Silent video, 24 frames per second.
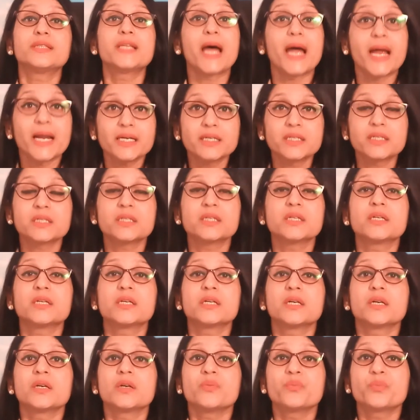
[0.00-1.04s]
that
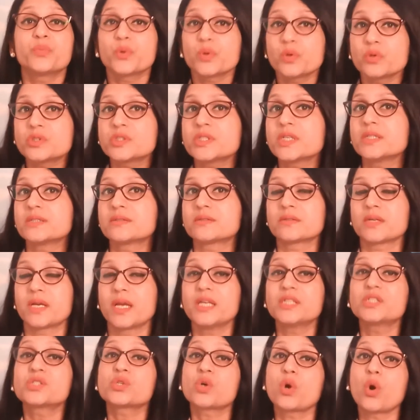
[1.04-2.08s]
process
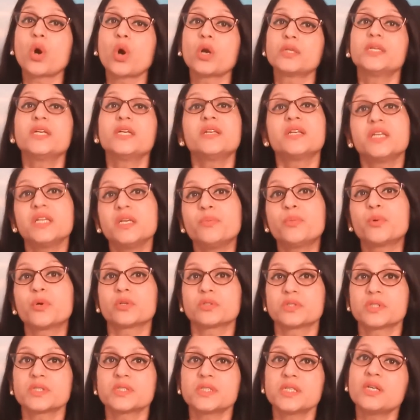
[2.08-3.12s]
is called the
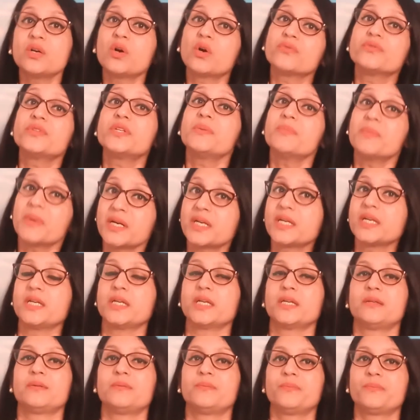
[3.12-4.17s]
reprocessing of the
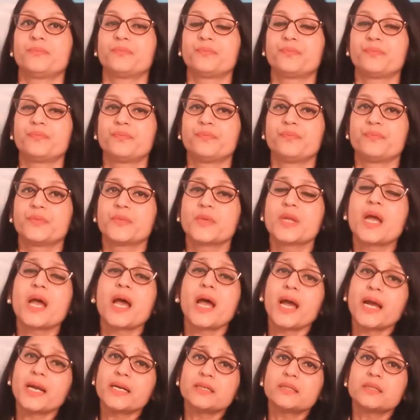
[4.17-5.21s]
material,
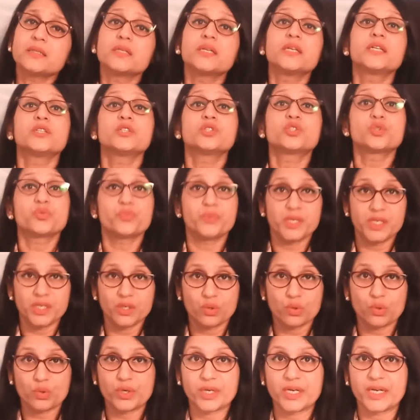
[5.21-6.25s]
and it is to be
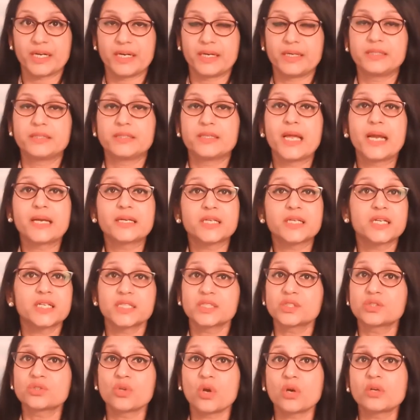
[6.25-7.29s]
noted that it
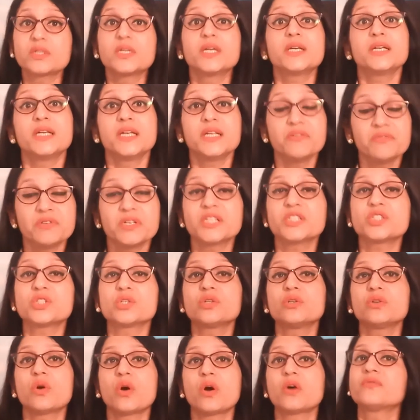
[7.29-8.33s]
is not the
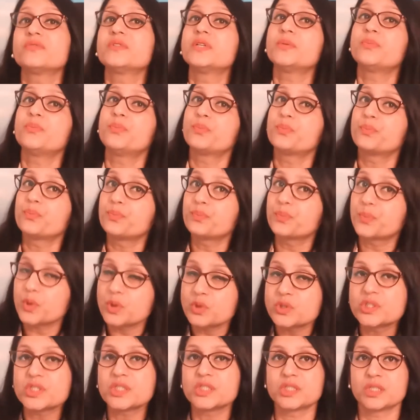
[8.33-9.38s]
deviation of the
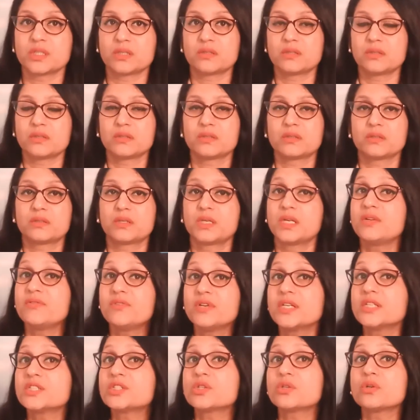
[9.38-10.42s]
procedure,
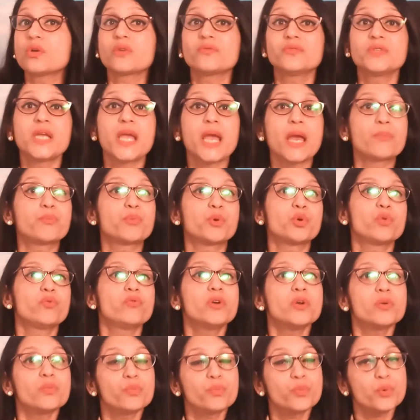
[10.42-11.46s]
deviation of the
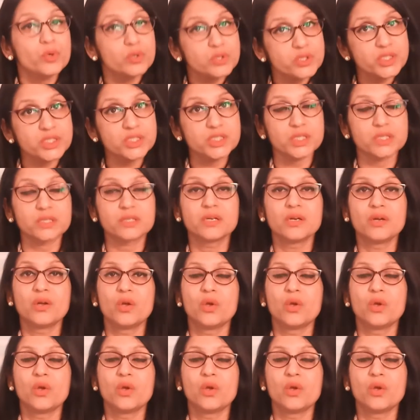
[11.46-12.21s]
approved procedure.